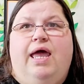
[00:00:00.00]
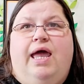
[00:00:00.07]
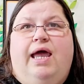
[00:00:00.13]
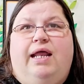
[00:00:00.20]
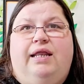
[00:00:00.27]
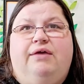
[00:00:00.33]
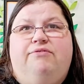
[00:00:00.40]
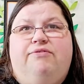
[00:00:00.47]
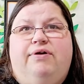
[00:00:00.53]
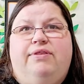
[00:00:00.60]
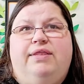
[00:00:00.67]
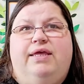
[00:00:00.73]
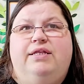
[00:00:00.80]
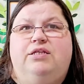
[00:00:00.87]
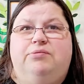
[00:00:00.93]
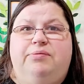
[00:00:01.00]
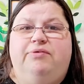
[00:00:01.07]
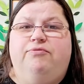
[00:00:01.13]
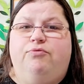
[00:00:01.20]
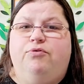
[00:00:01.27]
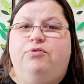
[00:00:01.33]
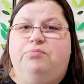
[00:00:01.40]
And I found that to be,
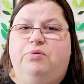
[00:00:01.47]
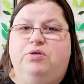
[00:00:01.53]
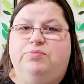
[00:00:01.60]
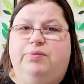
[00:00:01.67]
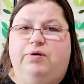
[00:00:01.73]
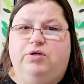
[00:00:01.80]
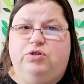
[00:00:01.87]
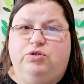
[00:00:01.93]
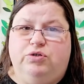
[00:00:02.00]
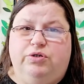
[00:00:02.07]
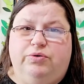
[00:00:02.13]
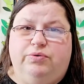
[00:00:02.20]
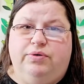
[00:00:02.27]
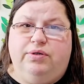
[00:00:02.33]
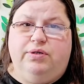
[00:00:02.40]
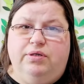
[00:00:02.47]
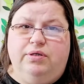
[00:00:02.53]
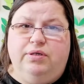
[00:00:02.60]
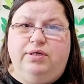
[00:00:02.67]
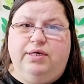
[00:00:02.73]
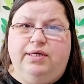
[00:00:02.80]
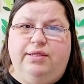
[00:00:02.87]
for the most part, true.
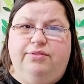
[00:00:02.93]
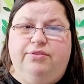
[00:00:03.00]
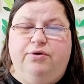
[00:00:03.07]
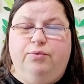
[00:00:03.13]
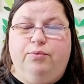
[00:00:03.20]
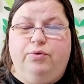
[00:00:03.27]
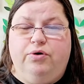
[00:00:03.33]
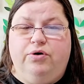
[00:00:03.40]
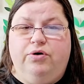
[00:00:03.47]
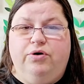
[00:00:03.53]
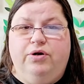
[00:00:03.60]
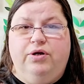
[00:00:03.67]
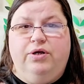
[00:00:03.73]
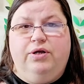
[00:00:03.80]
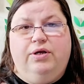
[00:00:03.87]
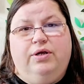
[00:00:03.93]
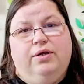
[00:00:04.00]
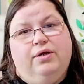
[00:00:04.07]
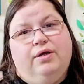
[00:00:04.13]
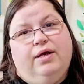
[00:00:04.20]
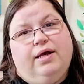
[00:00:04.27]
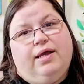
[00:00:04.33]
Uh, there were
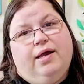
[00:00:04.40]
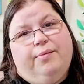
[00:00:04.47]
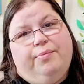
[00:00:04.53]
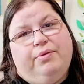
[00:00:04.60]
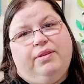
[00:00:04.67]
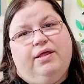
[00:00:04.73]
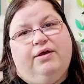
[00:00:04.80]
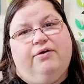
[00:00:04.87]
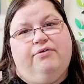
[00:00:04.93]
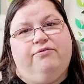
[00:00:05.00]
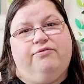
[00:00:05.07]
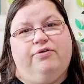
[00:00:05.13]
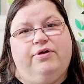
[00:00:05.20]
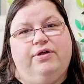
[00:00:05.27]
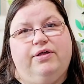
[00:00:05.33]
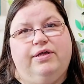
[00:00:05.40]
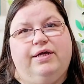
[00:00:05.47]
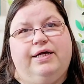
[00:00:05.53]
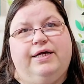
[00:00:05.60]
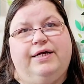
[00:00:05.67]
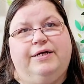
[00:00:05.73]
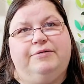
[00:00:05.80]
a couple of
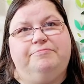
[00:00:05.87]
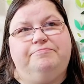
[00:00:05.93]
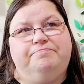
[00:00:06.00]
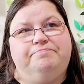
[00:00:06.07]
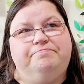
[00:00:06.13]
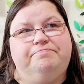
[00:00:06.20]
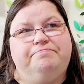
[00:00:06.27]
um,